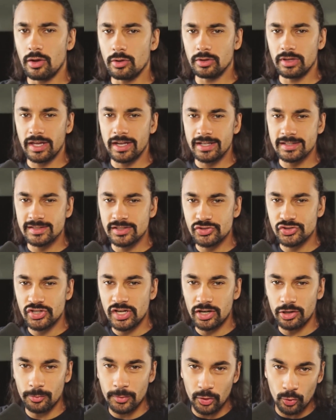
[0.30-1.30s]
ladies and
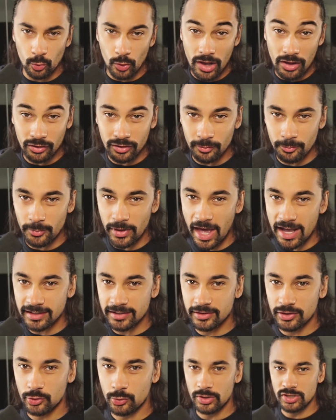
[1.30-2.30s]
gentlemen. Welcome back
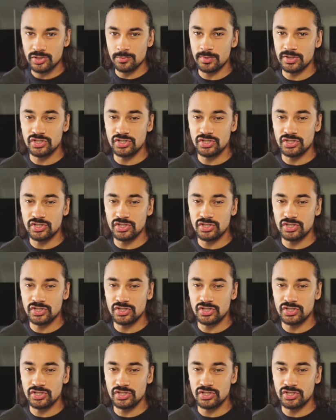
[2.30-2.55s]
to the Quinjamin